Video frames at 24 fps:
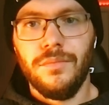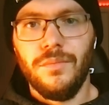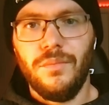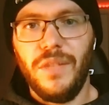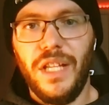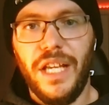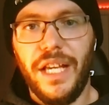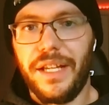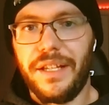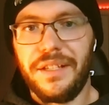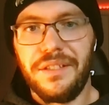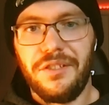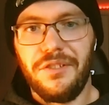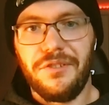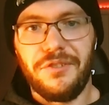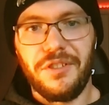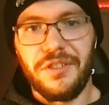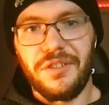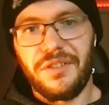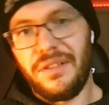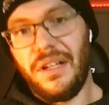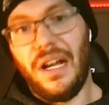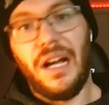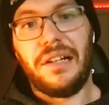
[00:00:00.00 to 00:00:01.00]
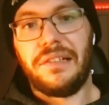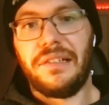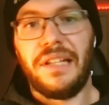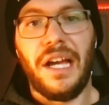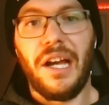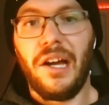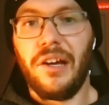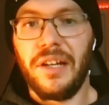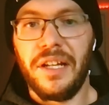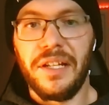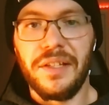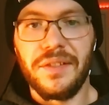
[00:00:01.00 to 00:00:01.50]
Yeah, because you're just knocked
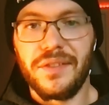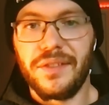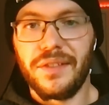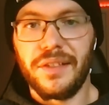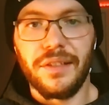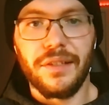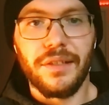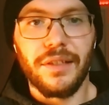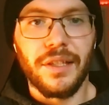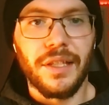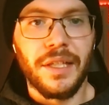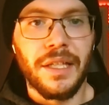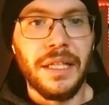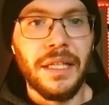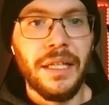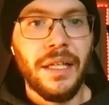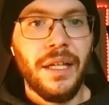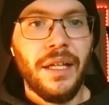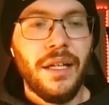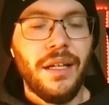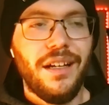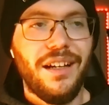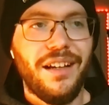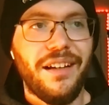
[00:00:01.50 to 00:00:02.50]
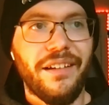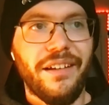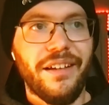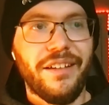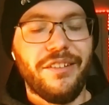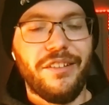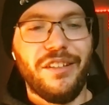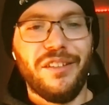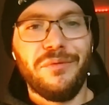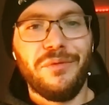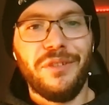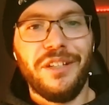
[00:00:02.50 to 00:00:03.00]
out instantly. Yeah.
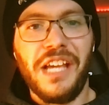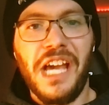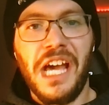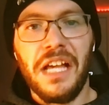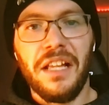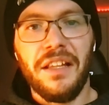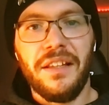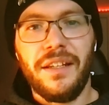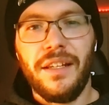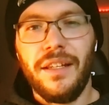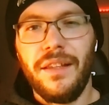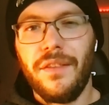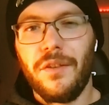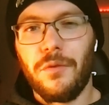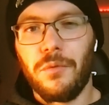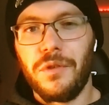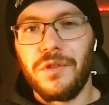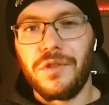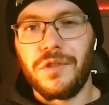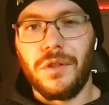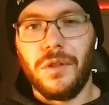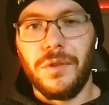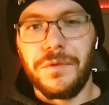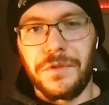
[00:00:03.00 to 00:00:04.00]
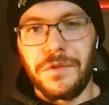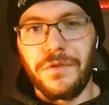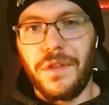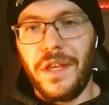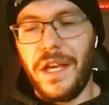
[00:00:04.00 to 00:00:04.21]
In reality, the results of